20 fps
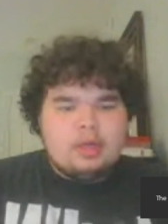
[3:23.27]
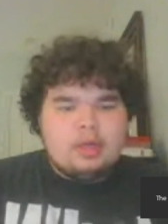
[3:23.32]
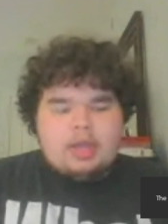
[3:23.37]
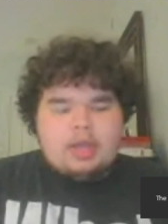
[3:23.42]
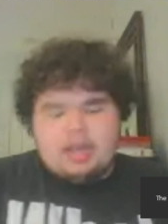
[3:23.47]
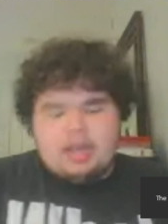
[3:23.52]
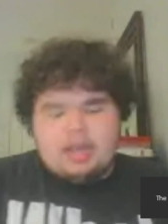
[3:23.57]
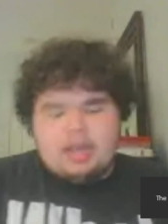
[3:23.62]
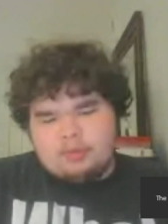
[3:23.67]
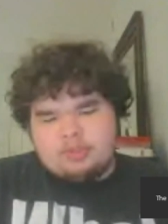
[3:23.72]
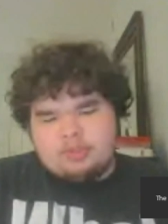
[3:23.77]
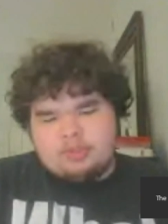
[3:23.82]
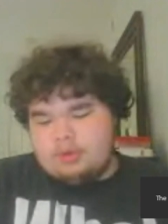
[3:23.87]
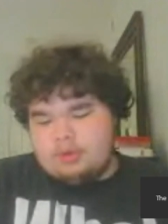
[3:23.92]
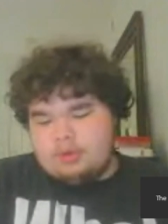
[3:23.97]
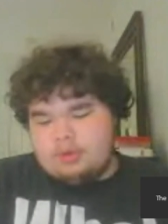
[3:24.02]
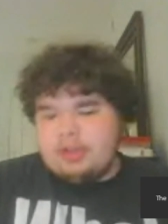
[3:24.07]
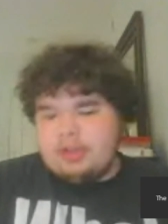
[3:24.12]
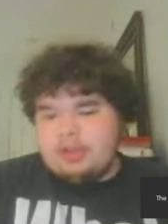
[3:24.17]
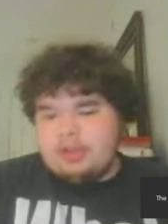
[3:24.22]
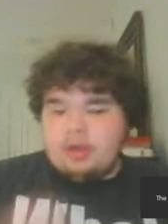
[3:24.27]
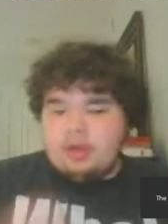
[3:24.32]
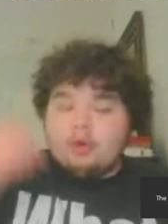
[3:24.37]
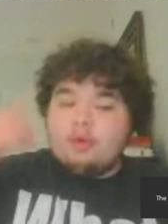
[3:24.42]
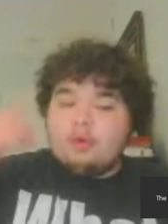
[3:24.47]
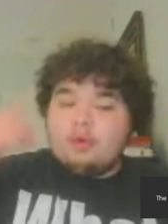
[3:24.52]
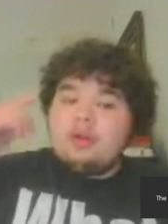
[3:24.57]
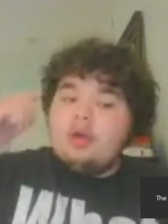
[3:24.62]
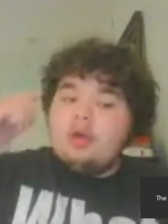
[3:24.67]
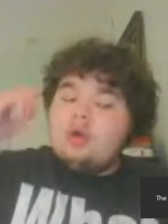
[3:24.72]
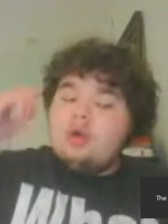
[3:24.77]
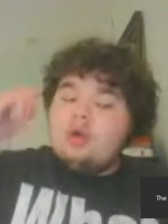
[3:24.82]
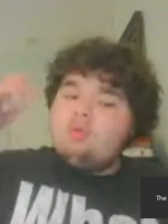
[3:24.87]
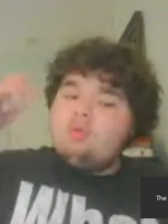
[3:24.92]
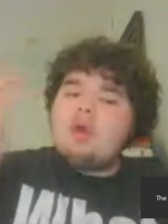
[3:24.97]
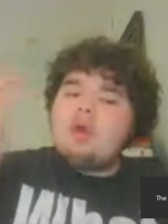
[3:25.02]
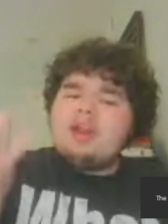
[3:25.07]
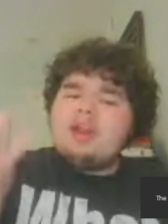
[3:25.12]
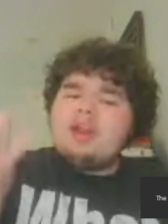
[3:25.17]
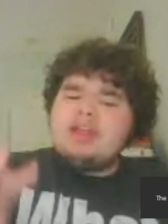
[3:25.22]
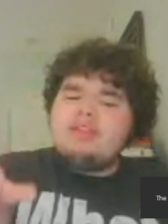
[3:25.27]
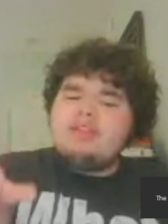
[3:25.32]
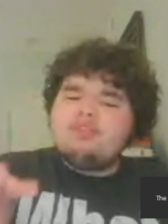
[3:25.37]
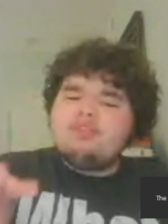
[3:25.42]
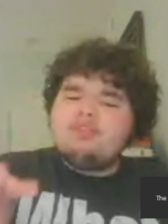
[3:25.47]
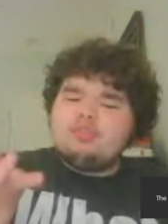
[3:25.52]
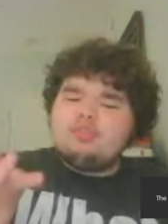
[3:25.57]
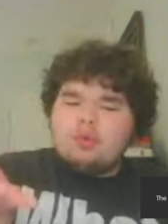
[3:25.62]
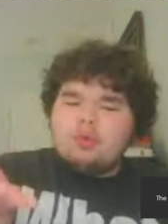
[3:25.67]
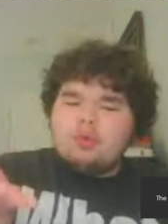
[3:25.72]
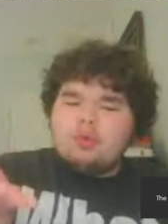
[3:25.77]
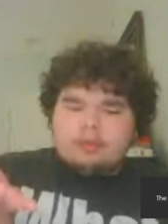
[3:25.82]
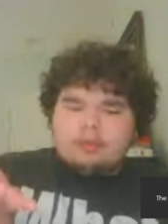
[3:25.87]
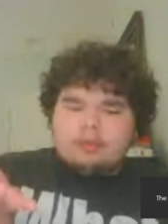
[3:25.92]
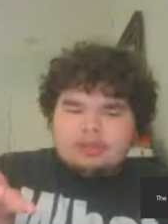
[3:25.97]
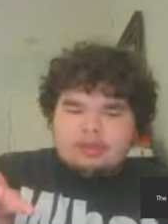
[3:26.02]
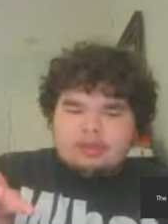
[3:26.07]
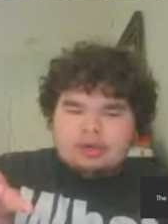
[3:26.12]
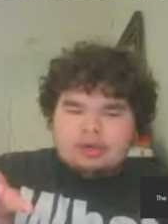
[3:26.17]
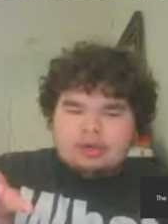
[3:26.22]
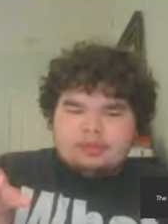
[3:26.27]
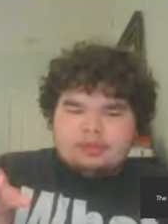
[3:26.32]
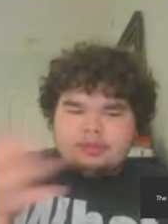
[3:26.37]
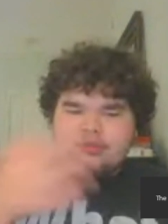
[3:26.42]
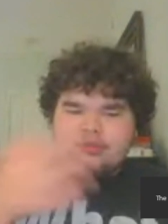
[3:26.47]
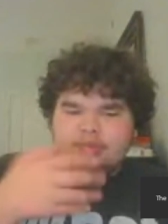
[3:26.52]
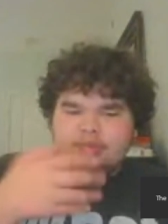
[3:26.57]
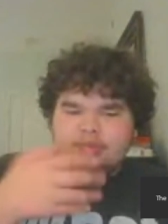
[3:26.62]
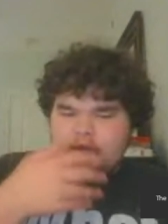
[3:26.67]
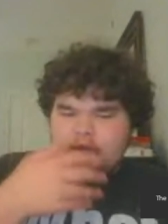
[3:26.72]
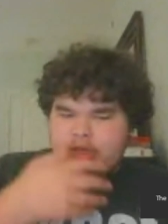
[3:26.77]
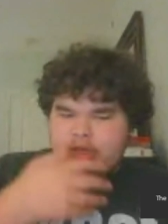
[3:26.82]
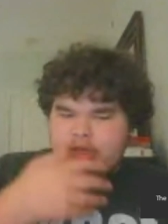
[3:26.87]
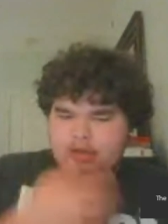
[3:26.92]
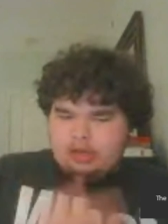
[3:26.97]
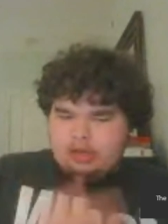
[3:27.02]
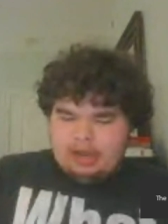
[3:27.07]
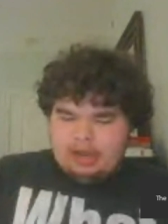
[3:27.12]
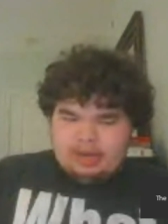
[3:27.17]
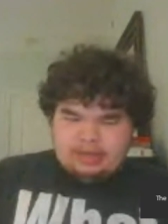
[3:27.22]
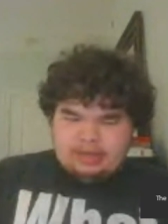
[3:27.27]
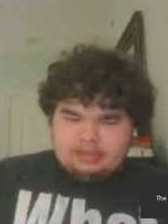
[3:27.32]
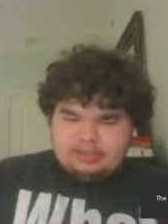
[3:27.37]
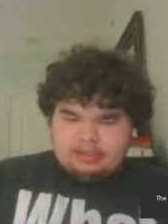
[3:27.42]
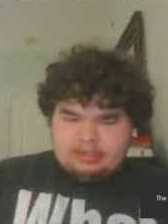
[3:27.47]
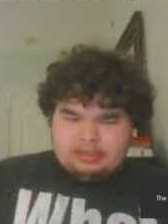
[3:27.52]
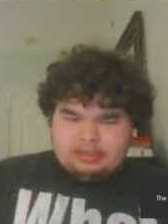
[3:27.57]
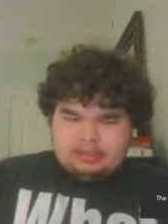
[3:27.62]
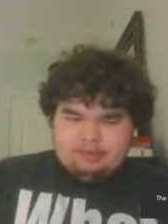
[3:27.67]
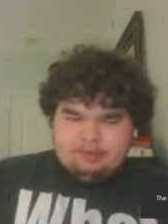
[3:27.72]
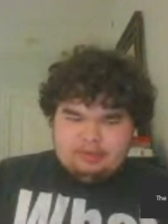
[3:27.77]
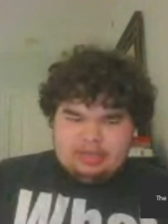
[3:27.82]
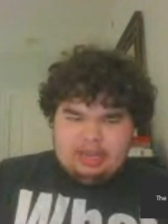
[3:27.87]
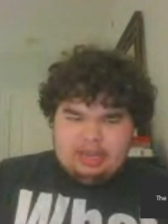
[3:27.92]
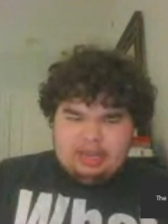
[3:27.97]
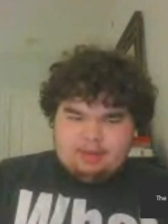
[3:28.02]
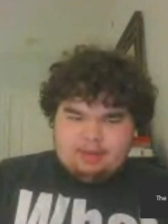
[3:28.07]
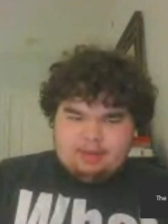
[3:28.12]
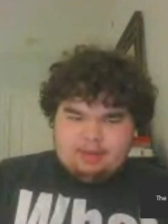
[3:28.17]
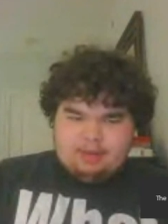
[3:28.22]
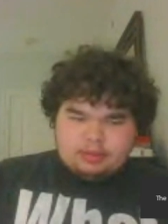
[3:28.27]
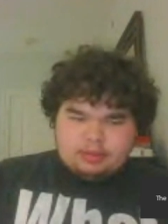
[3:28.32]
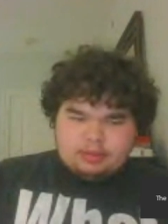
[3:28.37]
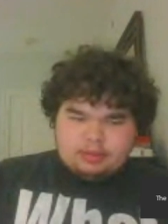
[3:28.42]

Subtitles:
And I was just wondering, Owen, what is your opinion on this idea of a game?